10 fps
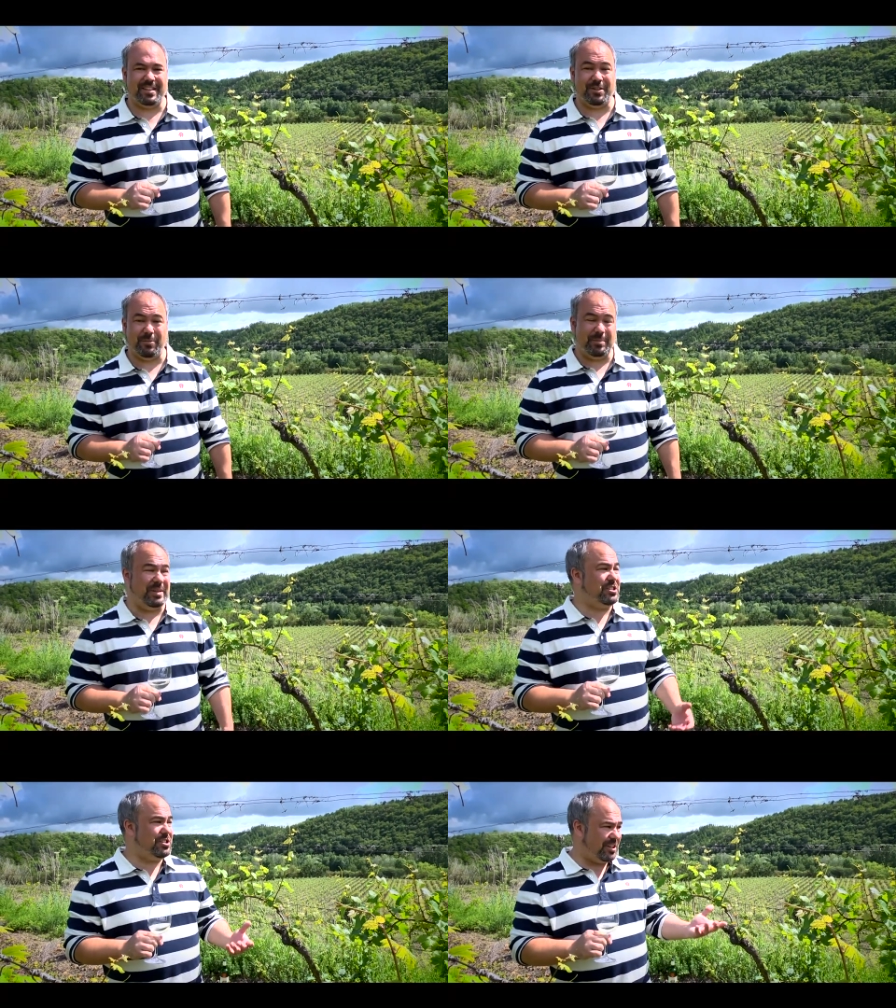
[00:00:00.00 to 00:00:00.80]
you would be
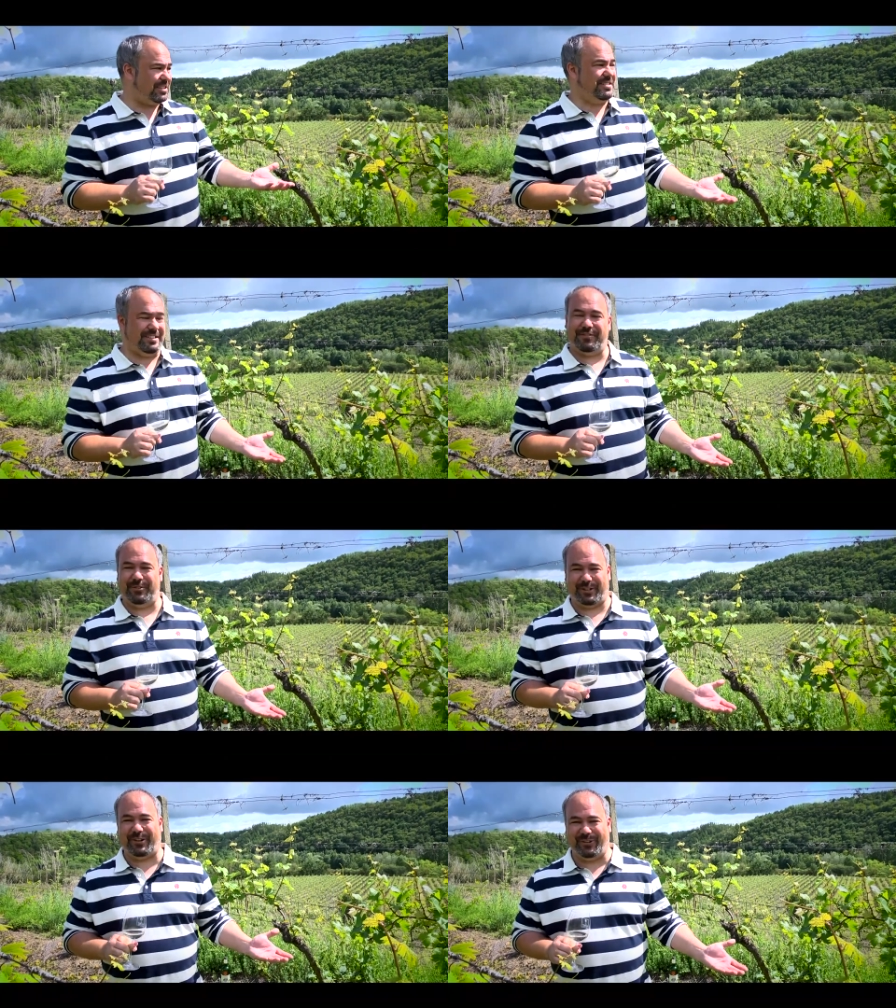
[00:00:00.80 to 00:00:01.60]
shot if you
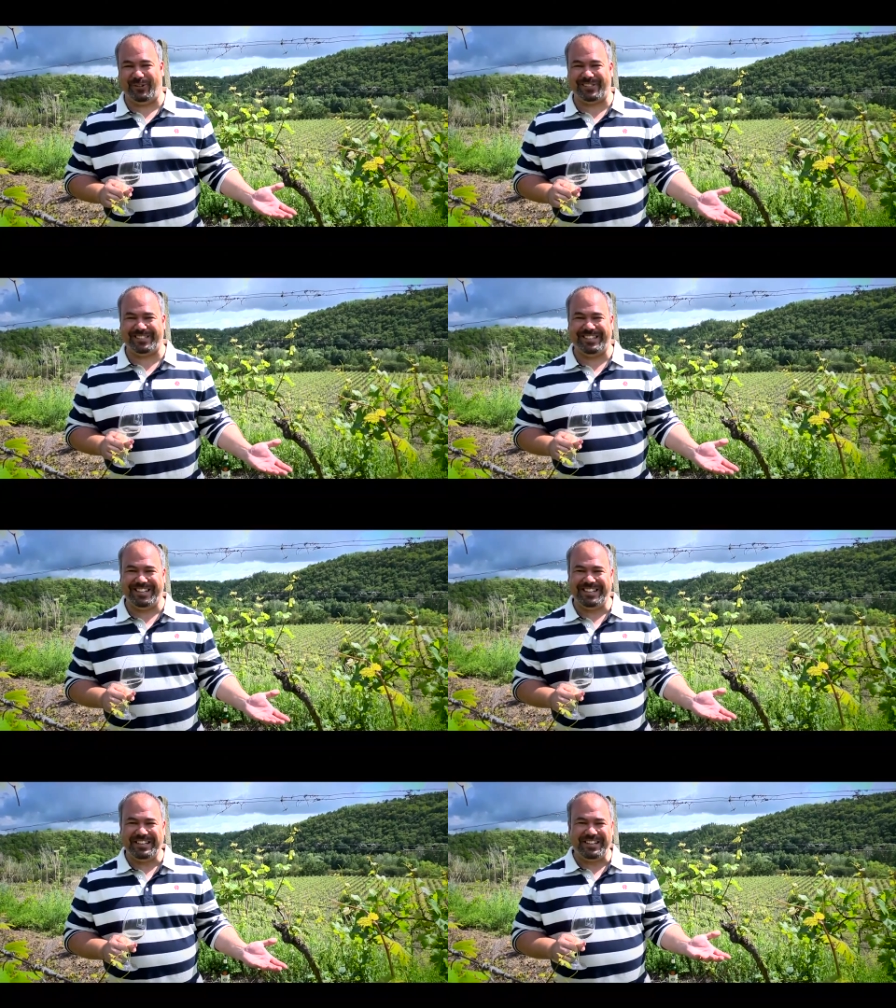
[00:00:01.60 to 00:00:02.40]
were caught
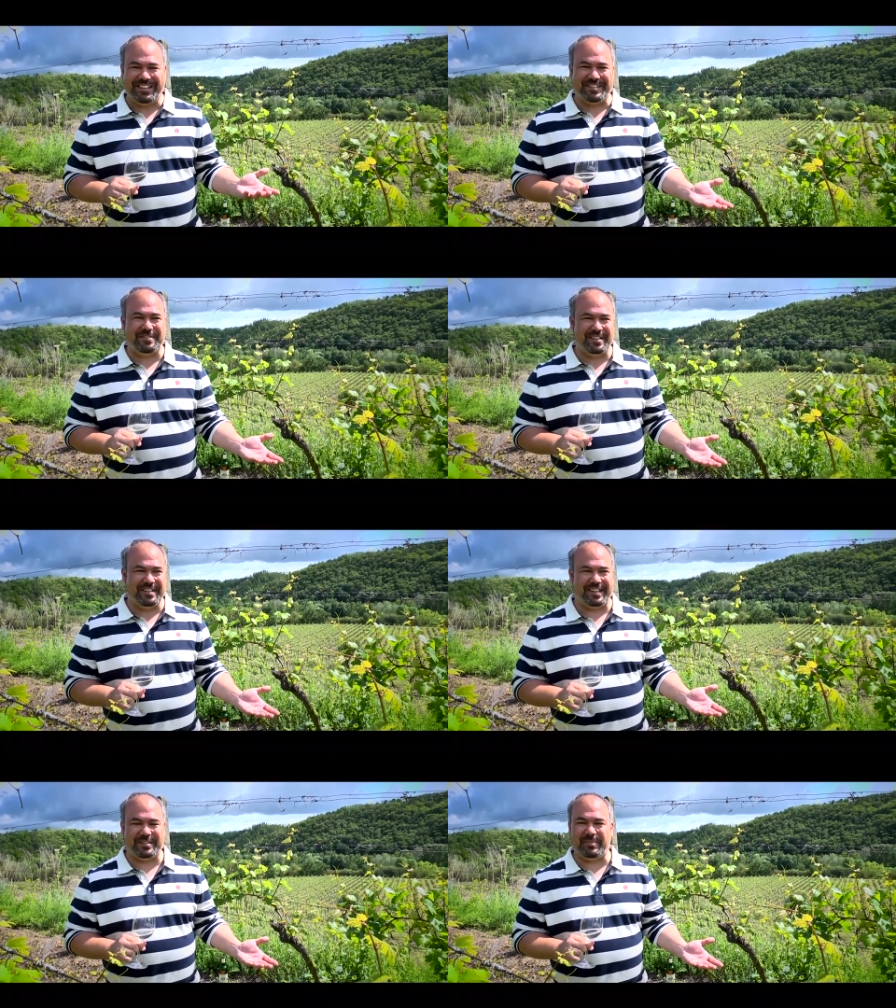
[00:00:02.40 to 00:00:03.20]
in this
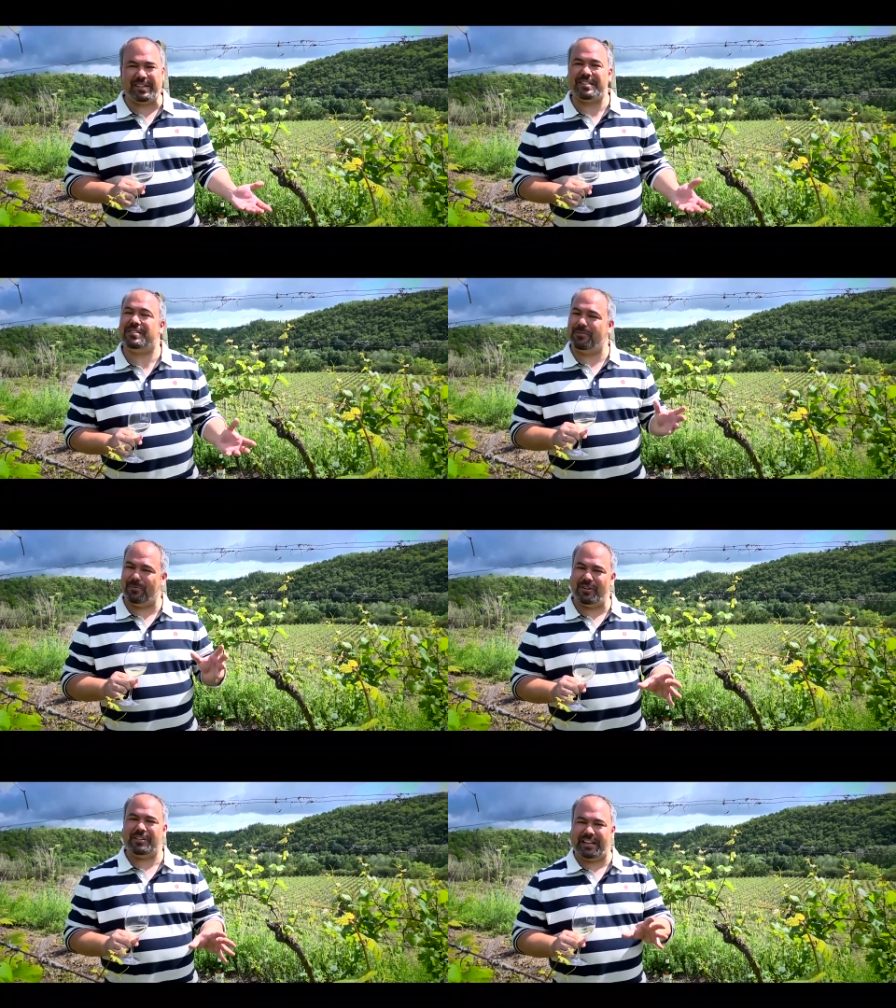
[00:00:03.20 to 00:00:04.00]
vineyard because you
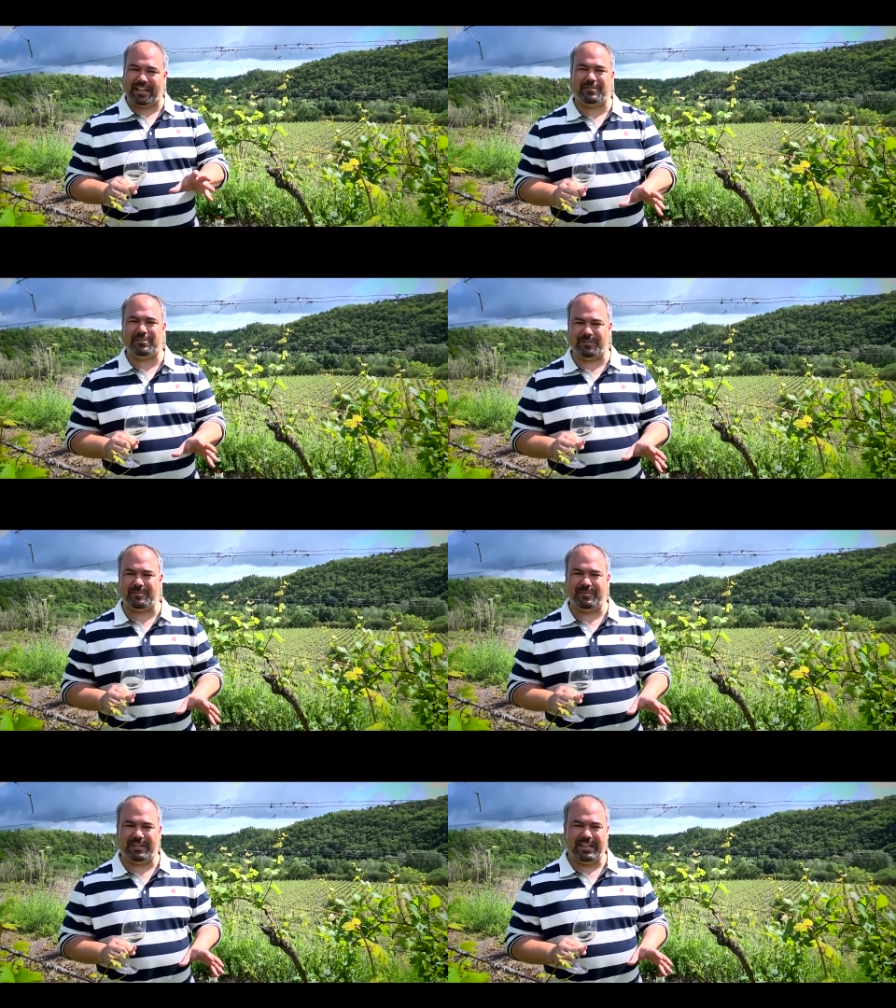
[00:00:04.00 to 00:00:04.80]
weren't allowed to.
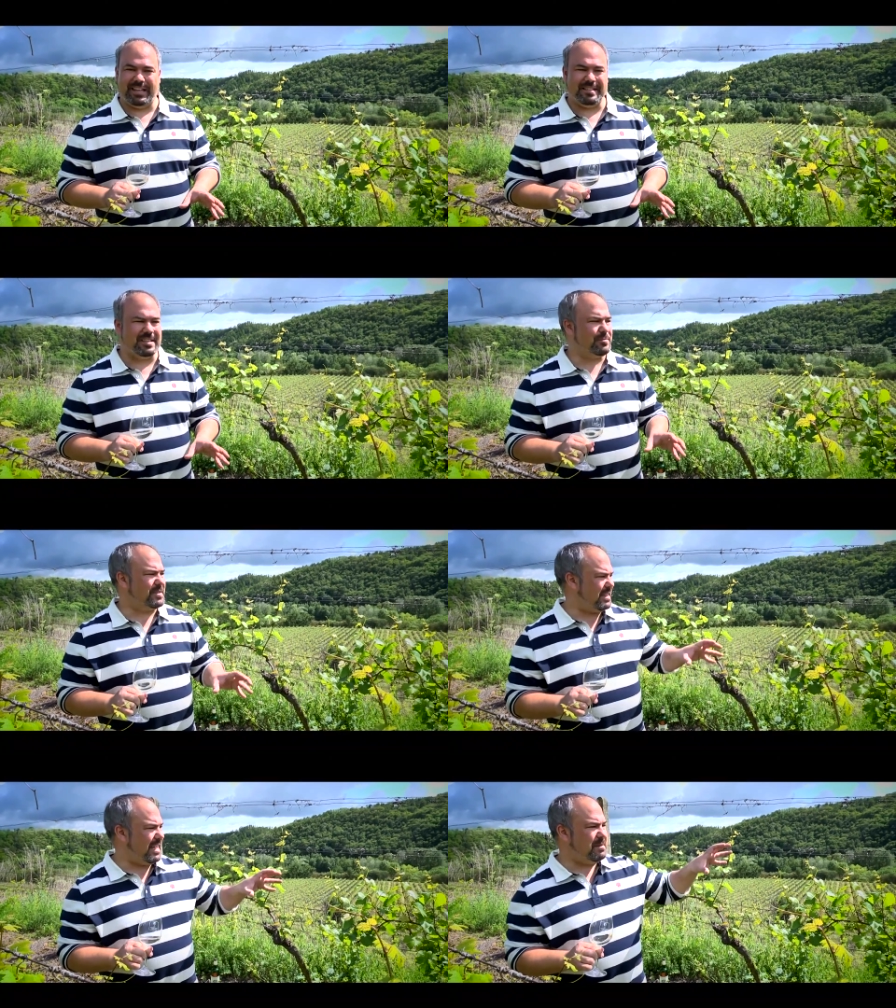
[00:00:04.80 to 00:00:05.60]
This
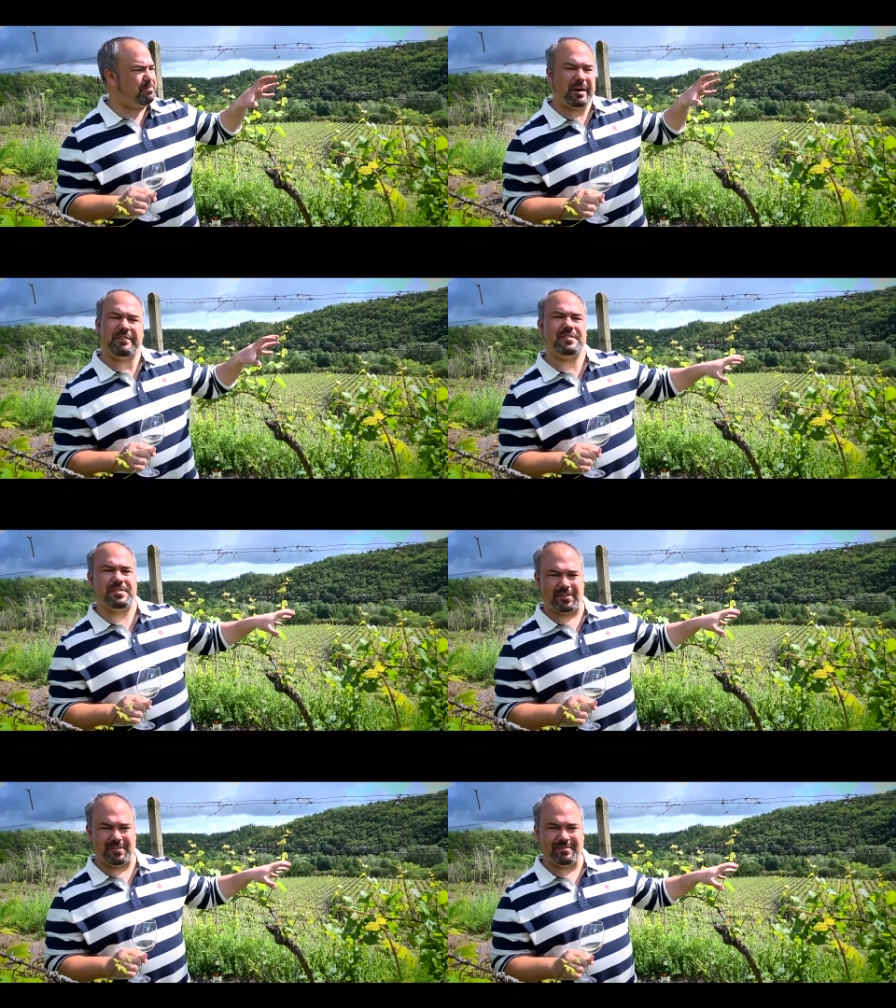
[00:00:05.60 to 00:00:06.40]
was a buffer
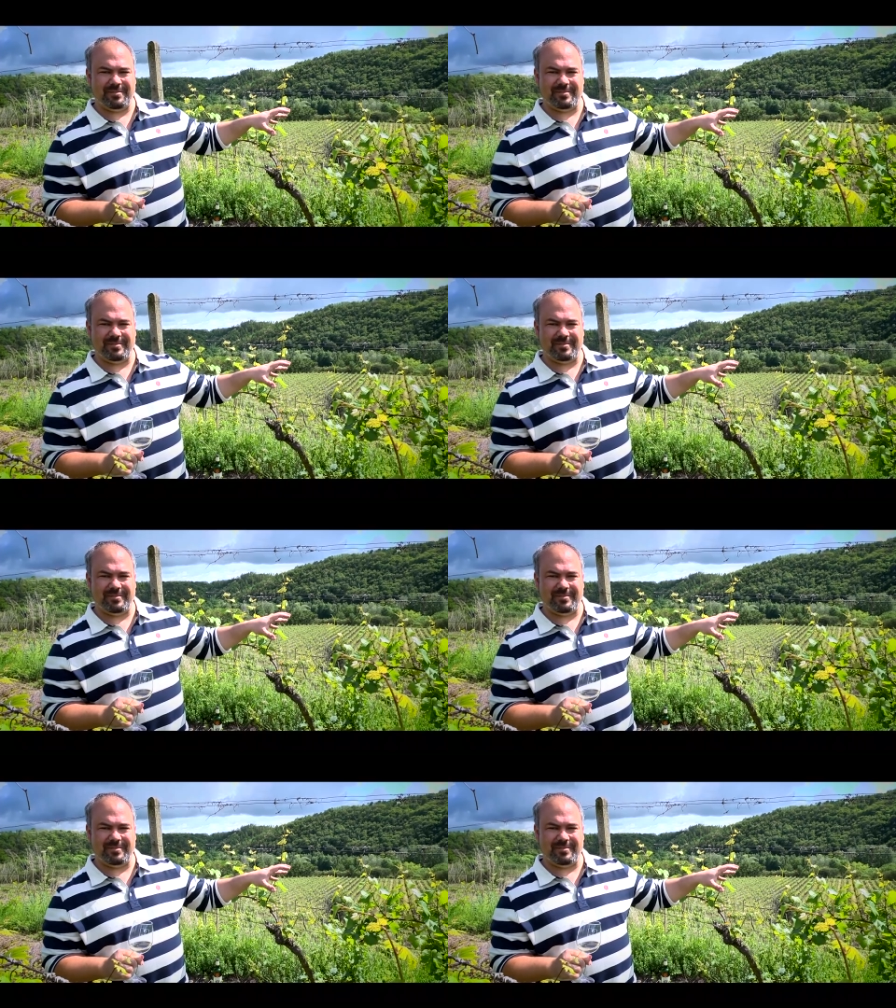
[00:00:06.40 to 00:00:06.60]
zone,